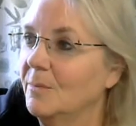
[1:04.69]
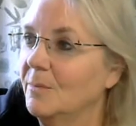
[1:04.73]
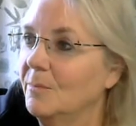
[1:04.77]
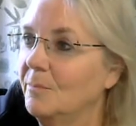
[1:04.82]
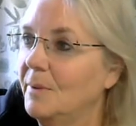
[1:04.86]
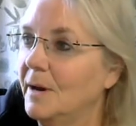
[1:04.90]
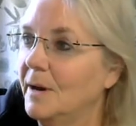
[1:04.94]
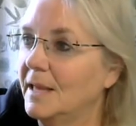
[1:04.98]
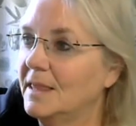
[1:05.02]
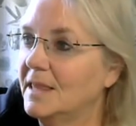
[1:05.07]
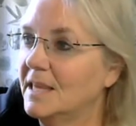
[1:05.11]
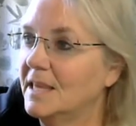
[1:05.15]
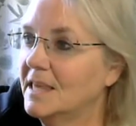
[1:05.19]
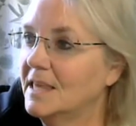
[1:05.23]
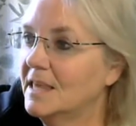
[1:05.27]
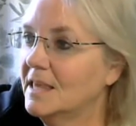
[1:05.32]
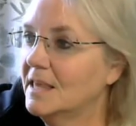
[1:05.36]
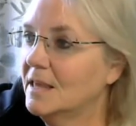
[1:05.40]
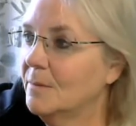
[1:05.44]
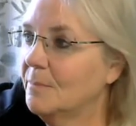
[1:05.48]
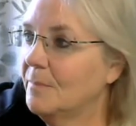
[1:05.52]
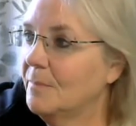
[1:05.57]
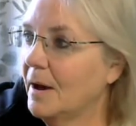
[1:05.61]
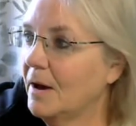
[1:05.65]
But this
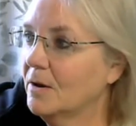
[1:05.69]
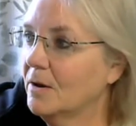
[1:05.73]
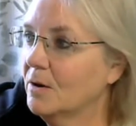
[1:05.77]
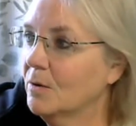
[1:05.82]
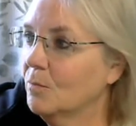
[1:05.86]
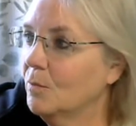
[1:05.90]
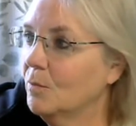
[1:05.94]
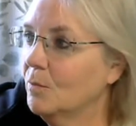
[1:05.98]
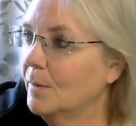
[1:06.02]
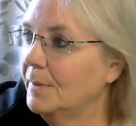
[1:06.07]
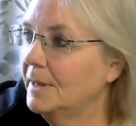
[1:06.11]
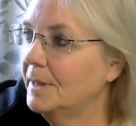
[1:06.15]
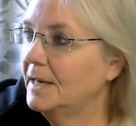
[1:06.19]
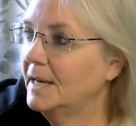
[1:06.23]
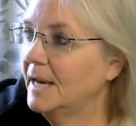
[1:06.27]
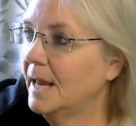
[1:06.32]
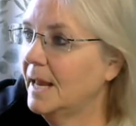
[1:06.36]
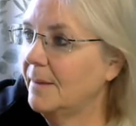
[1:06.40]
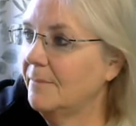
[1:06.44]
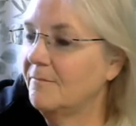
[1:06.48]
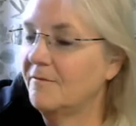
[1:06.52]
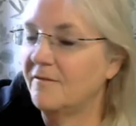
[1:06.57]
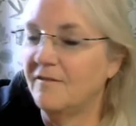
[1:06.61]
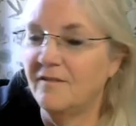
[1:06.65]
is about a woman
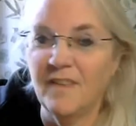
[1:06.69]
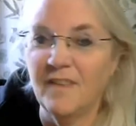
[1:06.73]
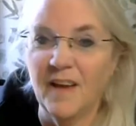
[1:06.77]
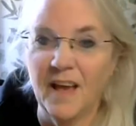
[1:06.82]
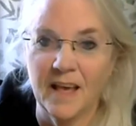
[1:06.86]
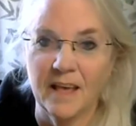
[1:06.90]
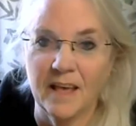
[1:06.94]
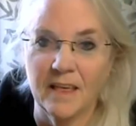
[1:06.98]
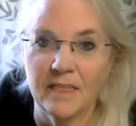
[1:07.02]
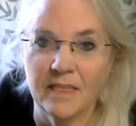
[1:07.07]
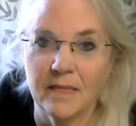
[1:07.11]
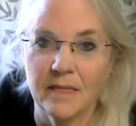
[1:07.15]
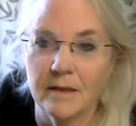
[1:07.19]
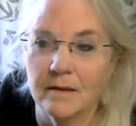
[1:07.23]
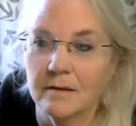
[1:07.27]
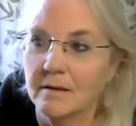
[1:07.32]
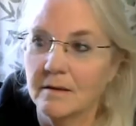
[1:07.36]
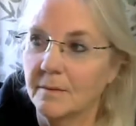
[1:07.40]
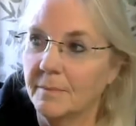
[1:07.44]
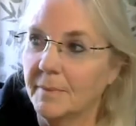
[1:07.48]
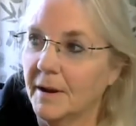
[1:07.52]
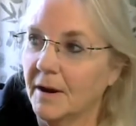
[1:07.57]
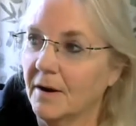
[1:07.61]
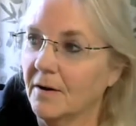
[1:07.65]
named Faith
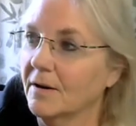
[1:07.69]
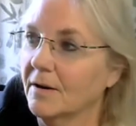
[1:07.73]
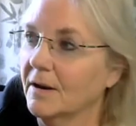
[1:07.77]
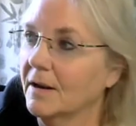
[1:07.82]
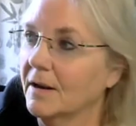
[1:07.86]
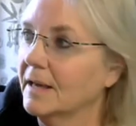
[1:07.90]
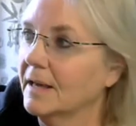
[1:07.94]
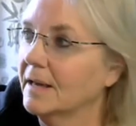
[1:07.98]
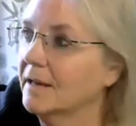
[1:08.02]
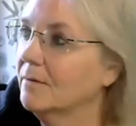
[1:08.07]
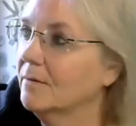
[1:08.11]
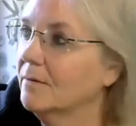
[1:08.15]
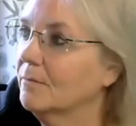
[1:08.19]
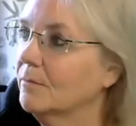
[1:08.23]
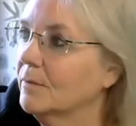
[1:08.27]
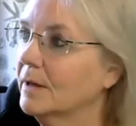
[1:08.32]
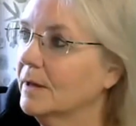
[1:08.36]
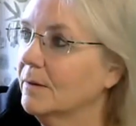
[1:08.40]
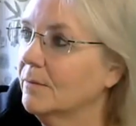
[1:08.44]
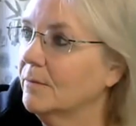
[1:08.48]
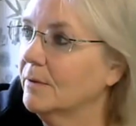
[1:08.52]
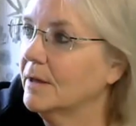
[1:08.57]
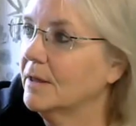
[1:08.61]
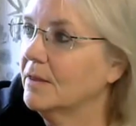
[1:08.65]
apparently.
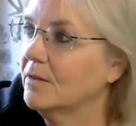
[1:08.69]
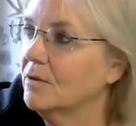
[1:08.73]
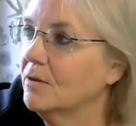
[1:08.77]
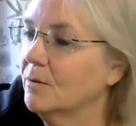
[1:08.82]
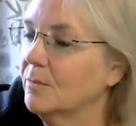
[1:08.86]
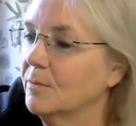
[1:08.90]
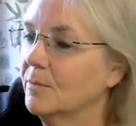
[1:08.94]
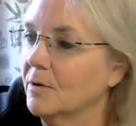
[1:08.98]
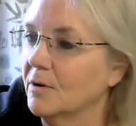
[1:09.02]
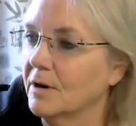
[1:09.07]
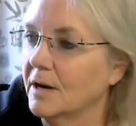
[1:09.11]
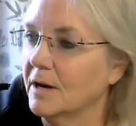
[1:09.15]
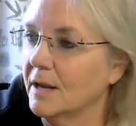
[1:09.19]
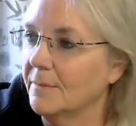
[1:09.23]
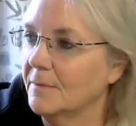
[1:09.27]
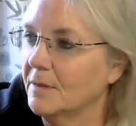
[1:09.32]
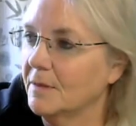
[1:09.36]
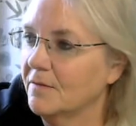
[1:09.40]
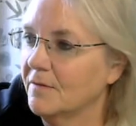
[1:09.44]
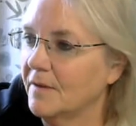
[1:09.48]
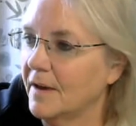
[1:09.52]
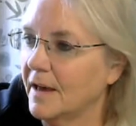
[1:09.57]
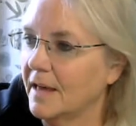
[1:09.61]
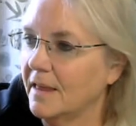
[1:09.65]
We we assume her name
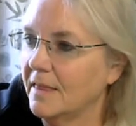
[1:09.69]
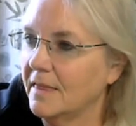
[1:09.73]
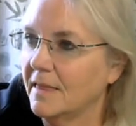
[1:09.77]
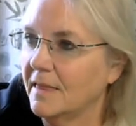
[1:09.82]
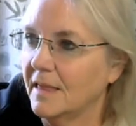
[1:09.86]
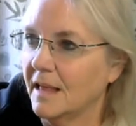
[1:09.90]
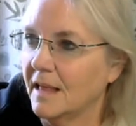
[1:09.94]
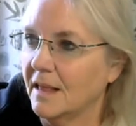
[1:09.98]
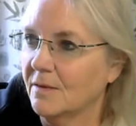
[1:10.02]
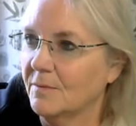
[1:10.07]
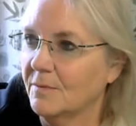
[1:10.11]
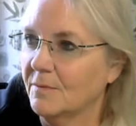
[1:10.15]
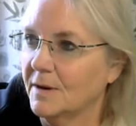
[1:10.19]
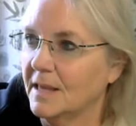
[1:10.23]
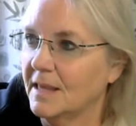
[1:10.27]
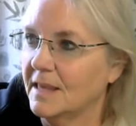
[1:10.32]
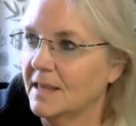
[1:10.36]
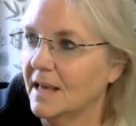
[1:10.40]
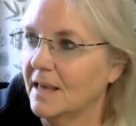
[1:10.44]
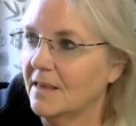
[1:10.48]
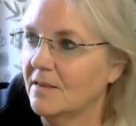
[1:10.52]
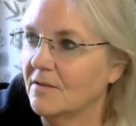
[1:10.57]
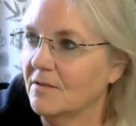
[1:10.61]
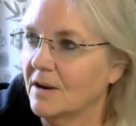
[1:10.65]
is Faith. That's what he
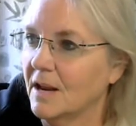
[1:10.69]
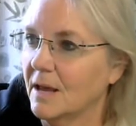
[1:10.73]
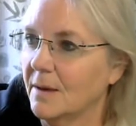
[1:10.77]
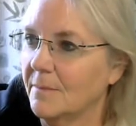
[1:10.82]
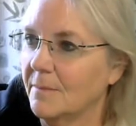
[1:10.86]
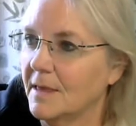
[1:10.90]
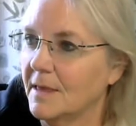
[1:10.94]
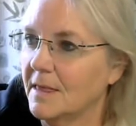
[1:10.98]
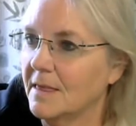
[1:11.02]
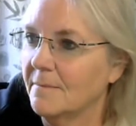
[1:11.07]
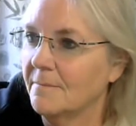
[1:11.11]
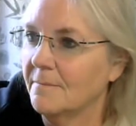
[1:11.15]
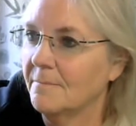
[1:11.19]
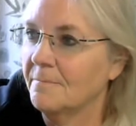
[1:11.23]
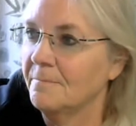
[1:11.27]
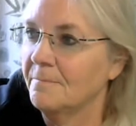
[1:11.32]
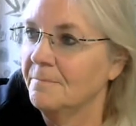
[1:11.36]
says her name is.